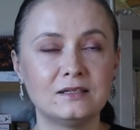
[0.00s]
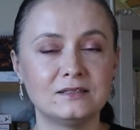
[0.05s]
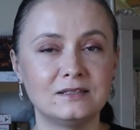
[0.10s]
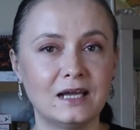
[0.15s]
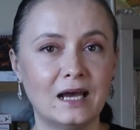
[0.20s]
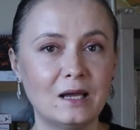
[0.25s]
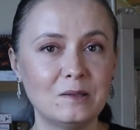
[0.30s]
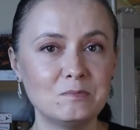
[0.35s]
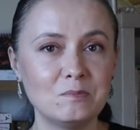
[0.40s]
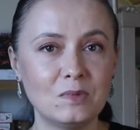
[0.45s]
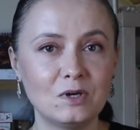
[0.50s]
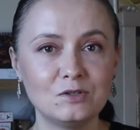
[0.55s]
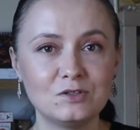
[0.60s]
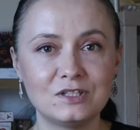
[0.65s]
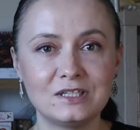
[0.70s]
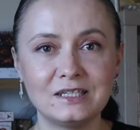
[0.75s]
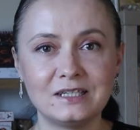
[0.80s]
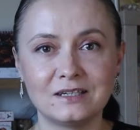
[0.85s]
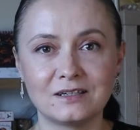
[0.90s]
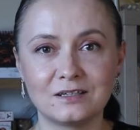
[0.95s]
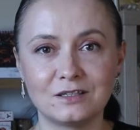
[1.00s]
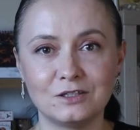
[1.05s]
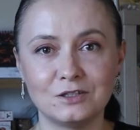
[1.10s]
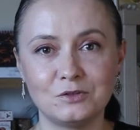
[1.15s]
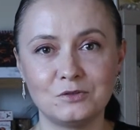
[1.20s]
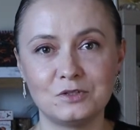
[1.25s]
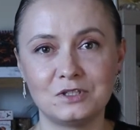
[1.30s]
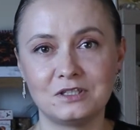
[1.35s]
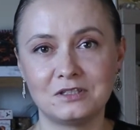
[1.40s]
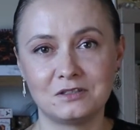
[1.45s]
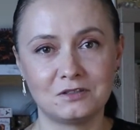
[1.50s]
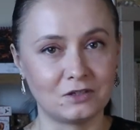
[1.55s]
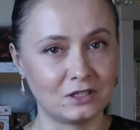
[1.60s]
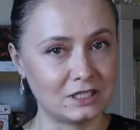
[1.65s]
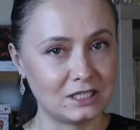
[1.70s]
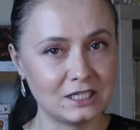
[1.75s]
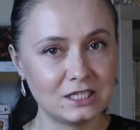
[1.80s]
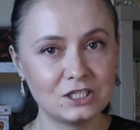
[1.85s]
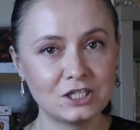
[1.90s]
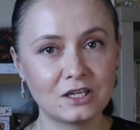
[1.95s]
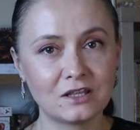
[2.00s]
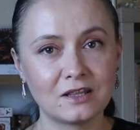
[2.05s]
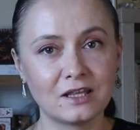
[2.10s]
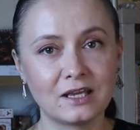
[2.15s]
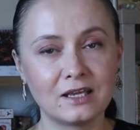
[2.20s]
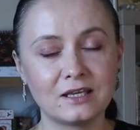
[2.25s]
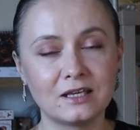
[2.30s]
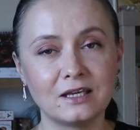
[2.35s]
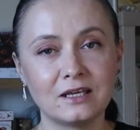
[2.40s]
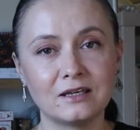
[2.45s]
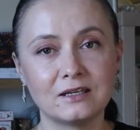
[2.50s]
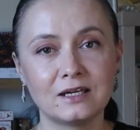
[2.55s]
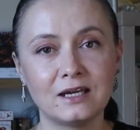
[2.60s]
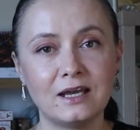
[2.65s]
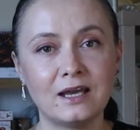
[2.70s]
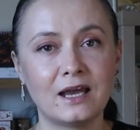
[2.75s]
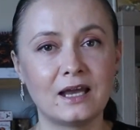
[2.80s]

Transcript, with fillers: That mostly includes strategic thinking